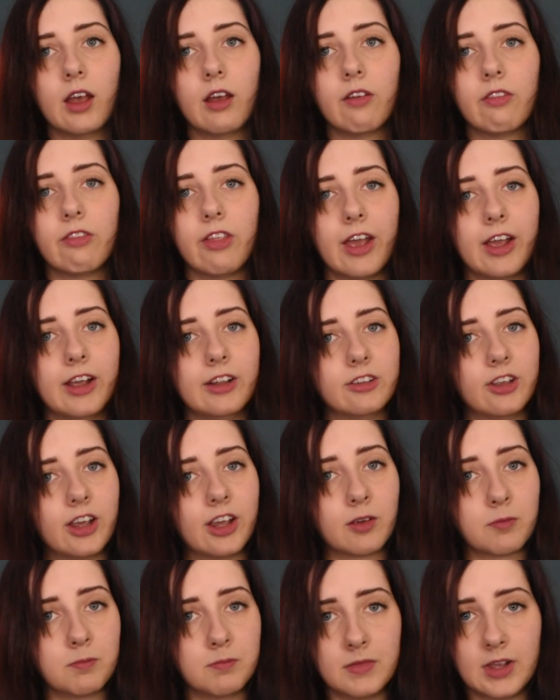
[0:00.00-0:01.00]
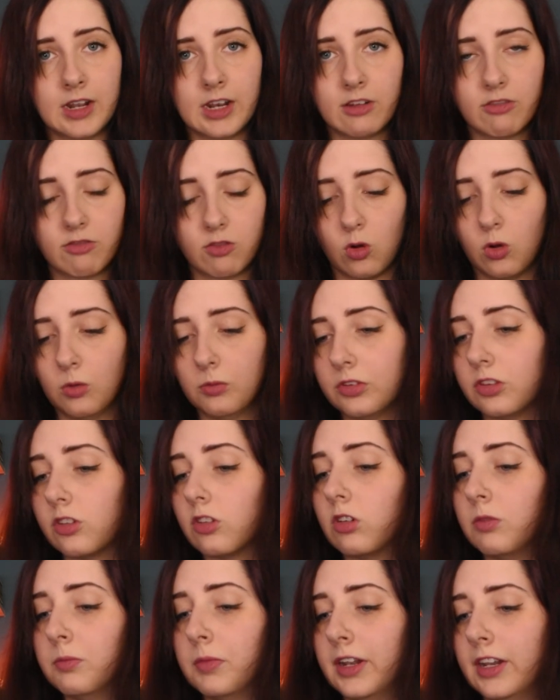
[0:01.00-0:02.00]
They take many forms.
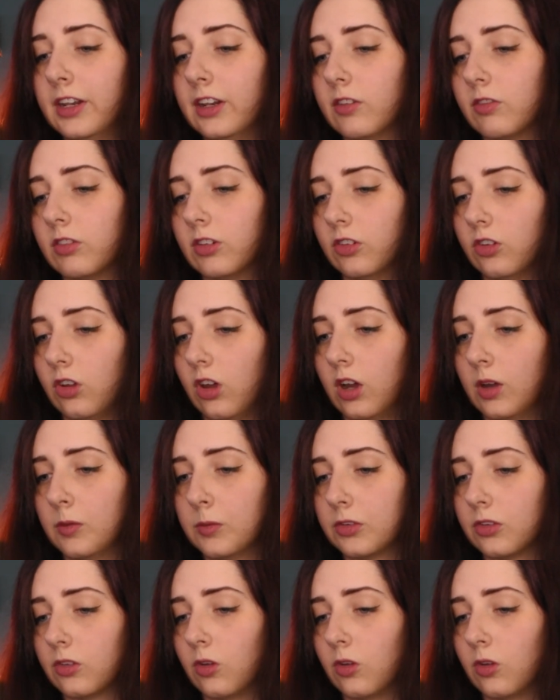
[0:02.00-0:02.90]
There are many different types